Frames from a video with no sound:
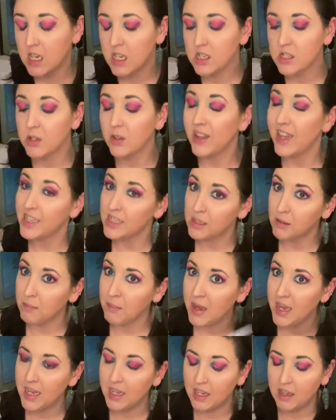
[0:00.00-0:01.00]
So that's a
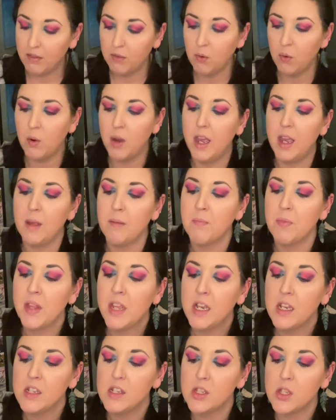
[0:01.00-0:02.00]
May giveaway.
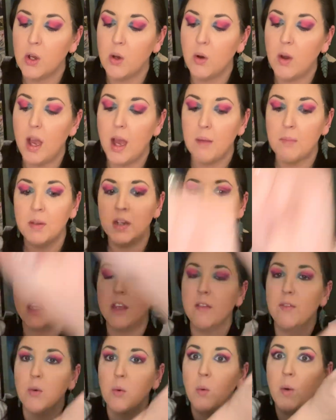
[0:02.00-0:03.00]
So I'm going to
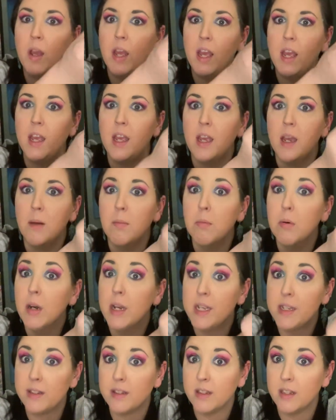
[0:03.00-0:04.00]
give away a
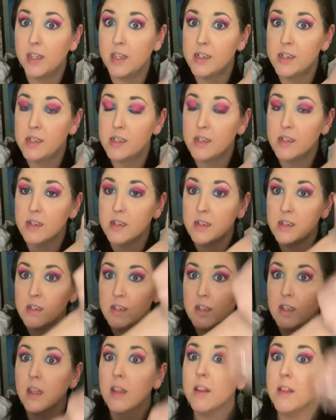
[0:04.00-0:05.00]
bracelet
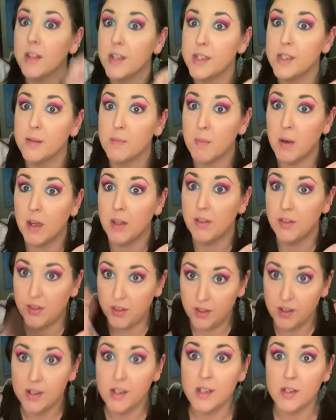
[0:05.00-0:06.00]
this
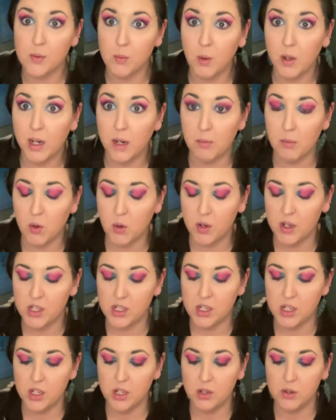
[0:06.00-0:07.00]
month is what I'm going
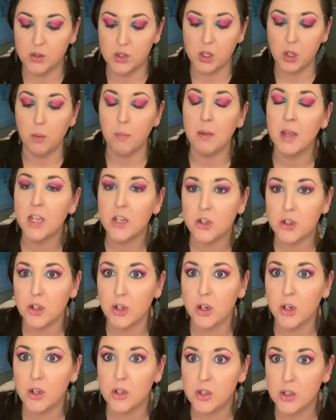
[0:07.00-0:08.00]
to do. So make
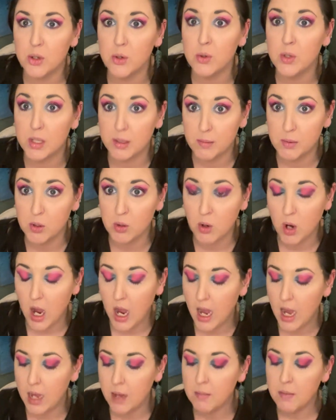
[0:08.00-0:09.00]
sure to
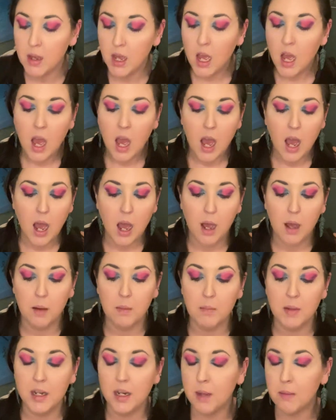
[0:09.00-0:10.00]
subscribe.
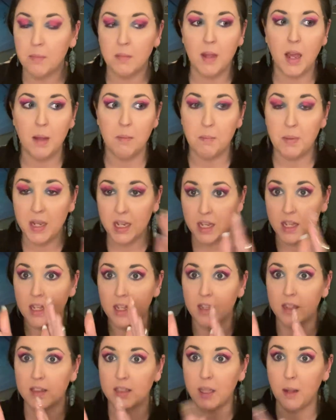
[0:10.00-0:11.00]
Um, and I'm, I'm
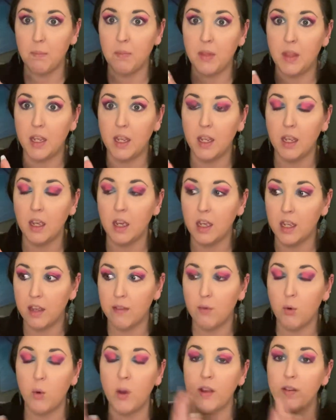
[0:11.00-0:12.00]
picking something, a
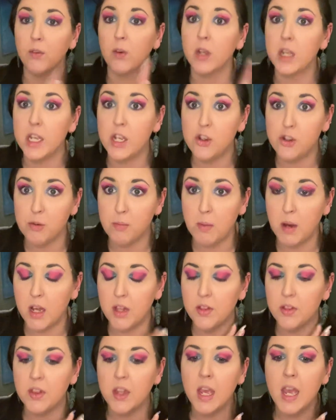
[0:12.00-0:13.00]
giveaway for each
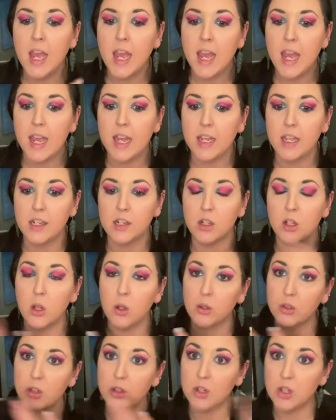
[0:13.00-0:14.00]
month. And
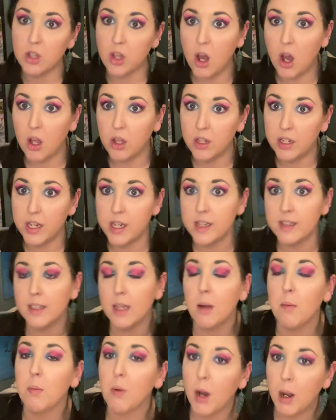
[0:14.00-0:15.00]
closer to the holidays,
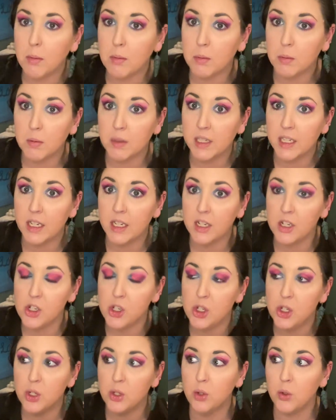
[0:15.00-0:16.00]
I'm probably going to
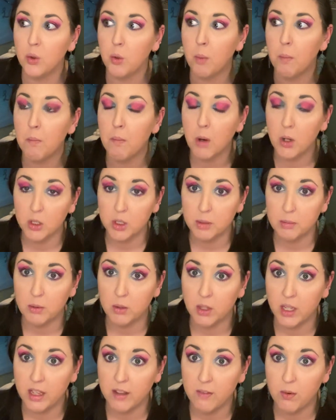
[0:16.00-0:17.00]
do
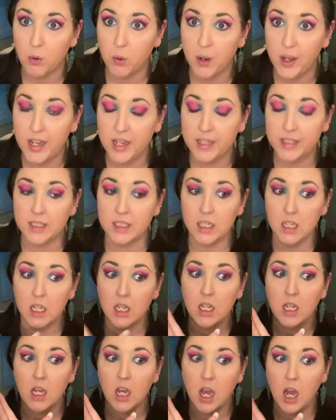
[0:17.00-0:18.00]
multiple giveaways
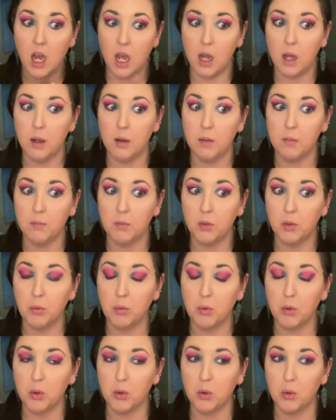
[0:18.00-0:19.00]
um,
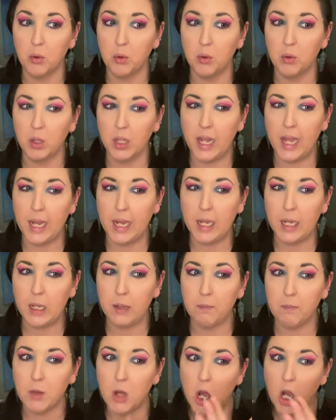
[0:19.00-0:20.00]
through like
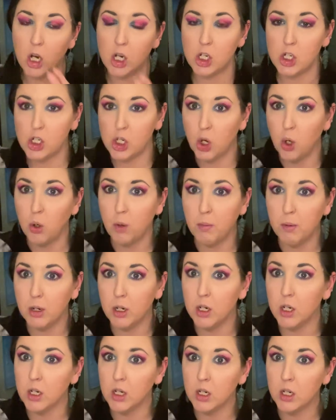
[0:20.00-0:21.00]

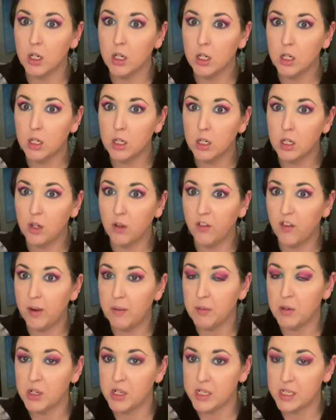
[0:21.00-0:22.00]
October,
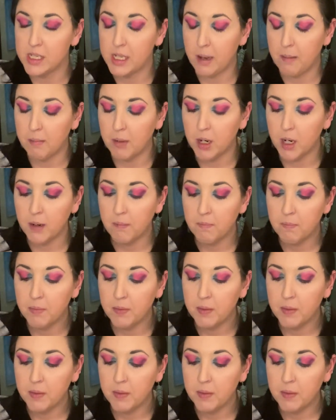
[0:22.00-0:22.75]
November, December.